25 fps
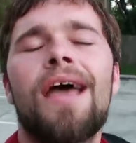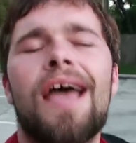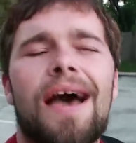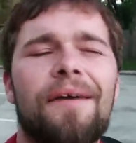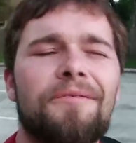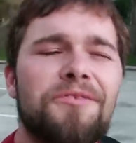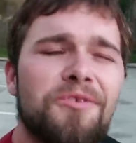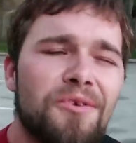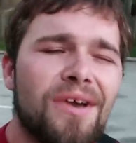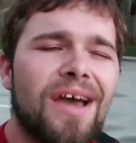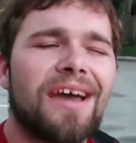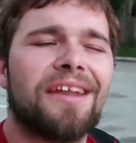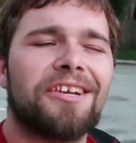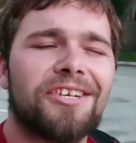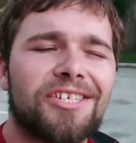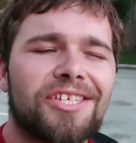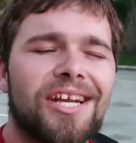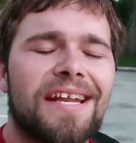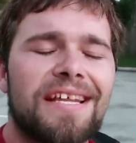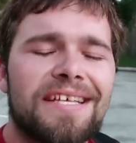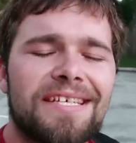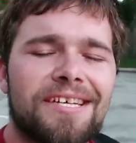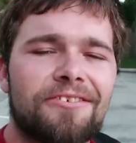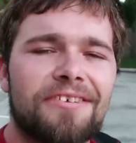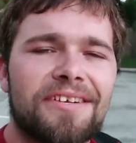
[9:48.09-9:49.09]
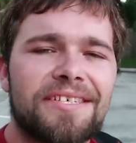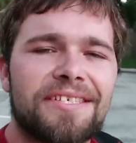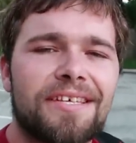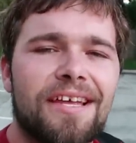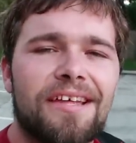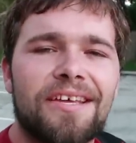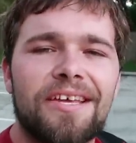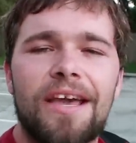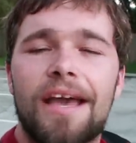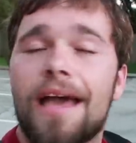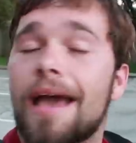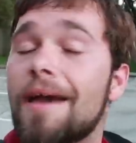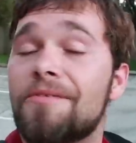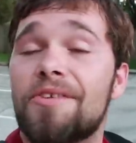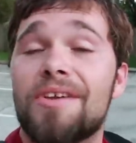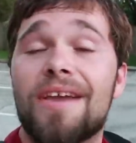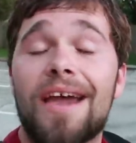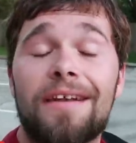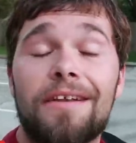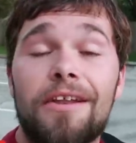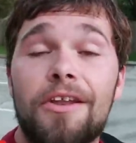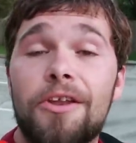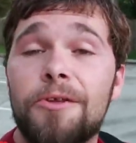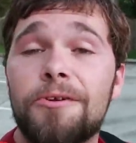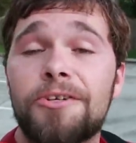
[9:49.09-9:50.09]
Have you gotten your shiny Cresselia? Have you
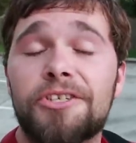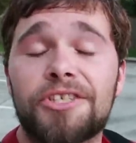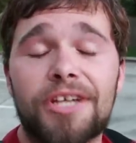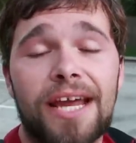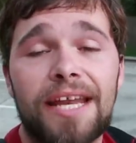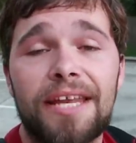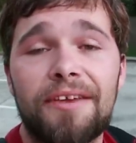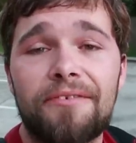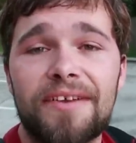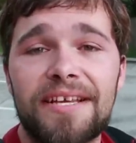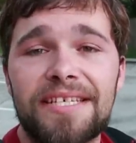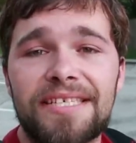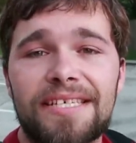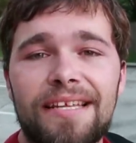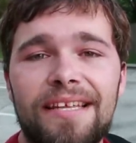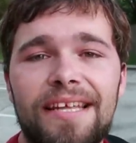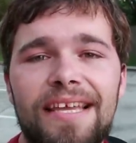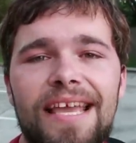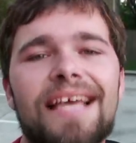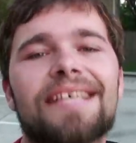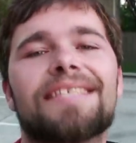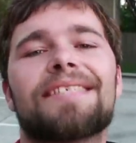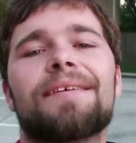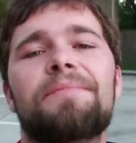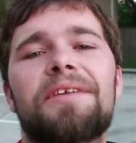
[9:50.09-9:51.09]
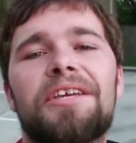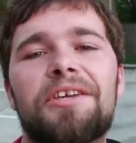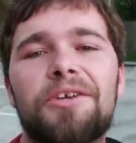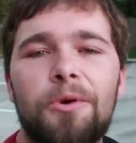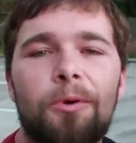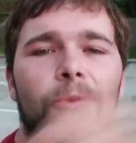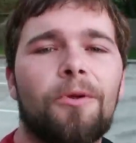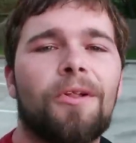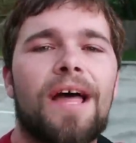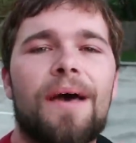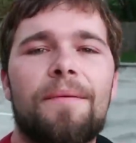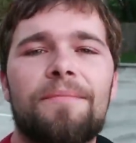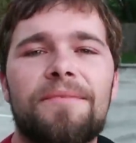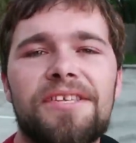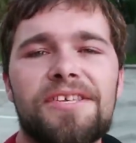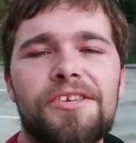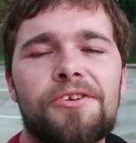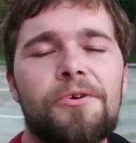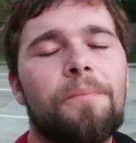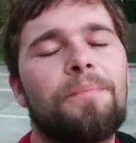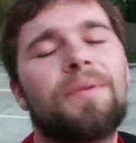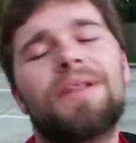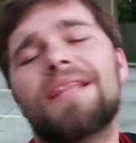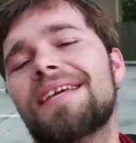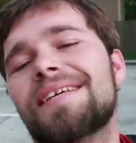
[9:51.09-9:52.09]
gotten a new shiny recently? Has something cool happened to
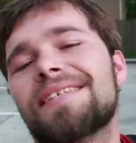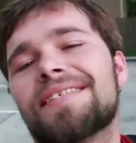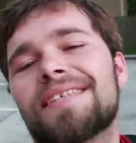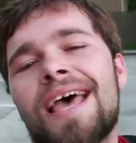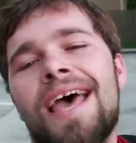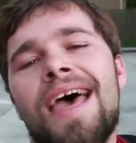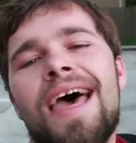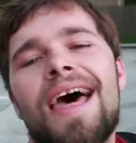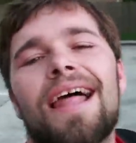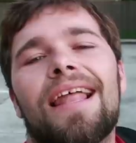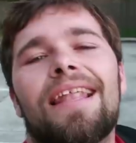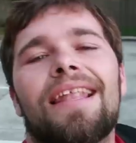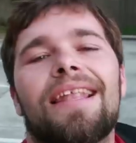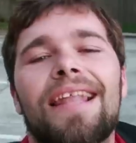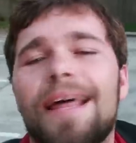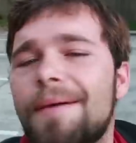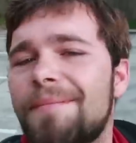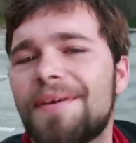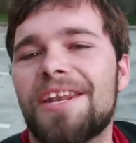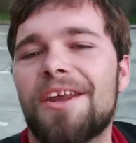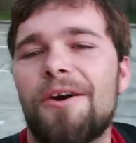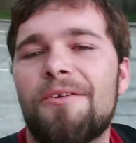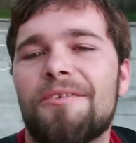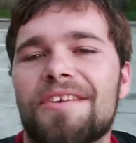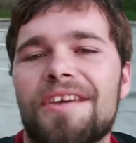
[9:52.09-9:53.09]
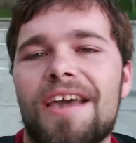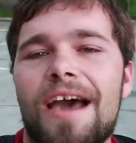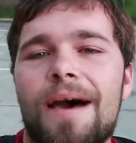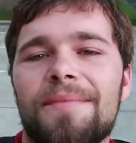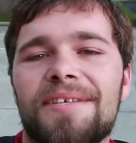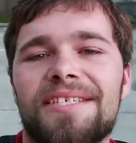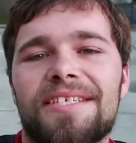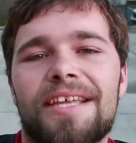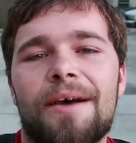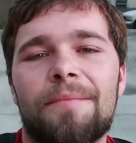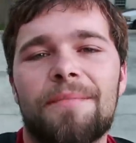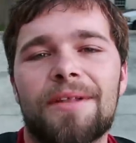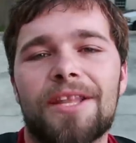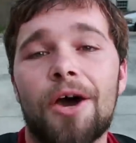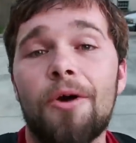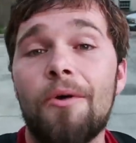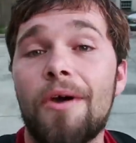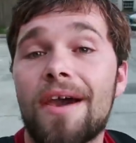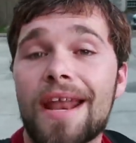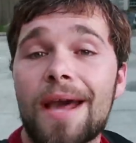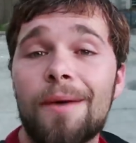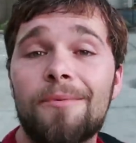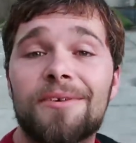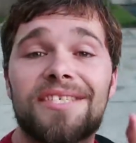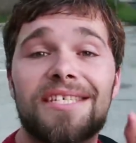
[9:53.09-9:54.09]
you? Please let me know in the comments down below,
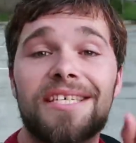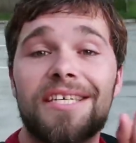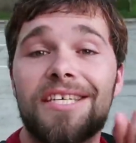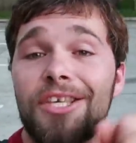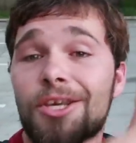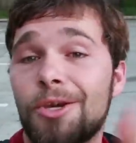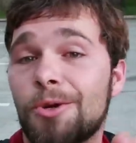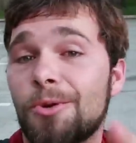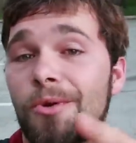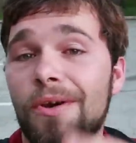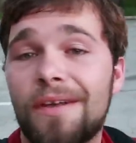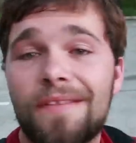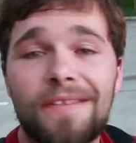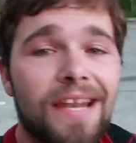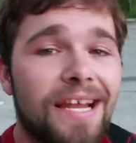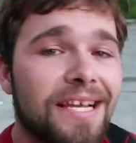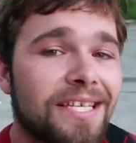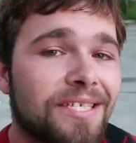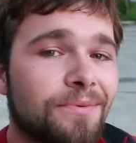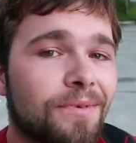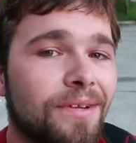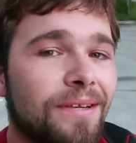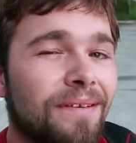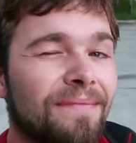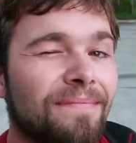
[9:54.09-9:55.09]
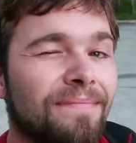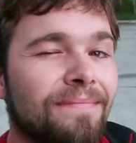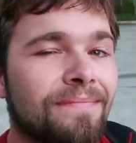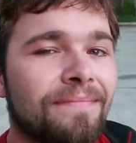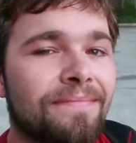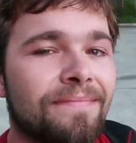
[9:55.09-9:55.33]
and I will see you in the next one.